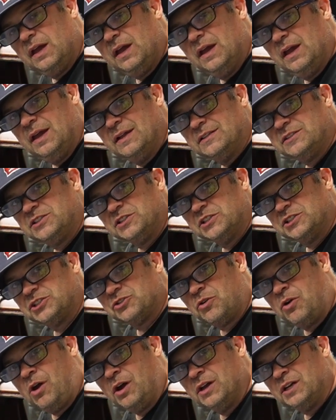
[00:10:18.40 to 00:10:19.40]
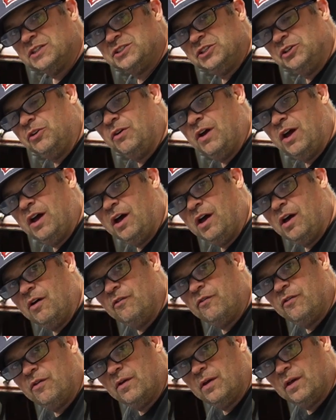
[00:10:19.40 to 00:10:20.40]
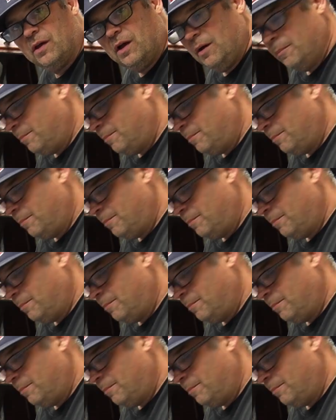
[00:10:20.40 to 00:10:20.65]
it's the strongest. You don't have a